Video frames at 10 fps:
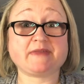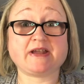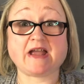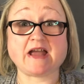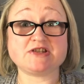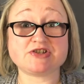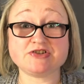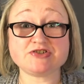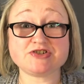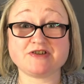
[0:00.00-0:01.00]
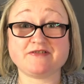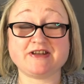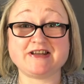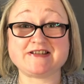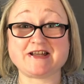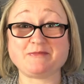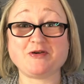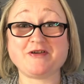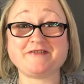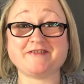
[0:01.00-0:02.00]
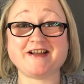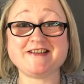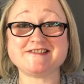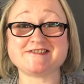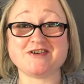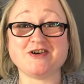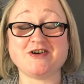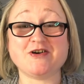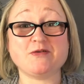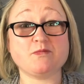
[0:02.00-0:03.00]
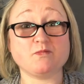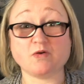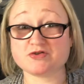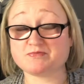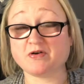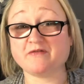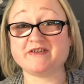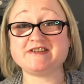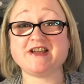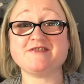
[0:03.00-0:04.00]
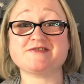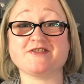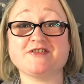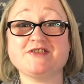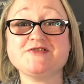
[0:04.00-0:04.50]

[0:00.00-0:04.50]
get in touch if you need any more advice or watch more videos on the